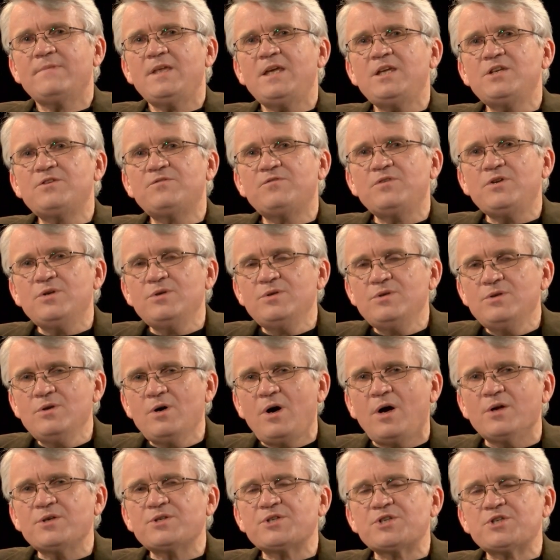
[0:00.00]
is for you
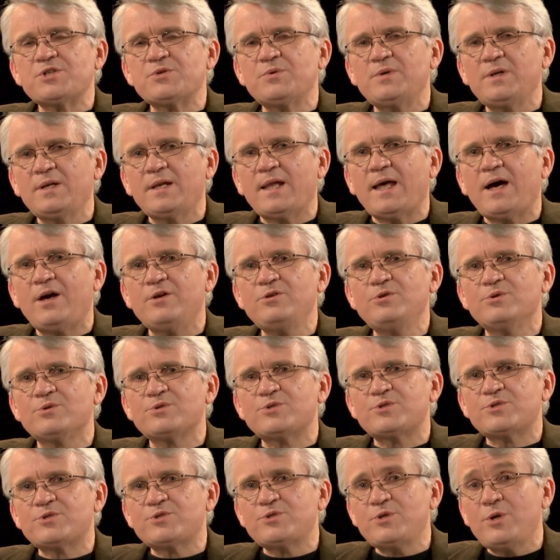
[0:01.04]
not to allow your
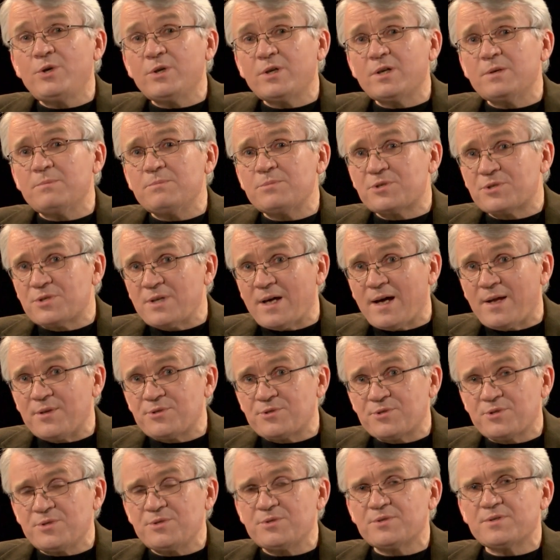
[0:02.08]

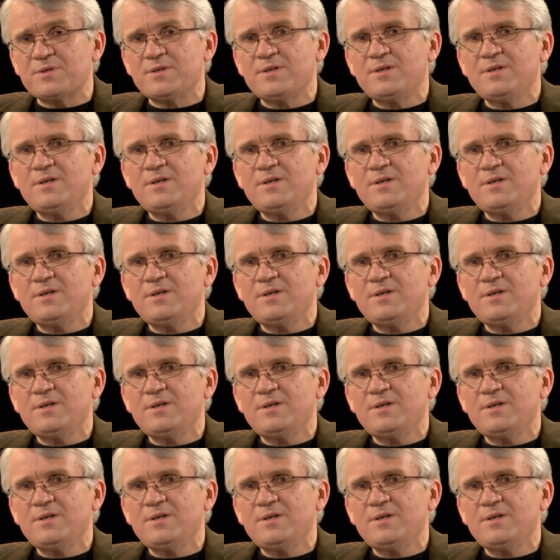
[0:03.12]
circumstances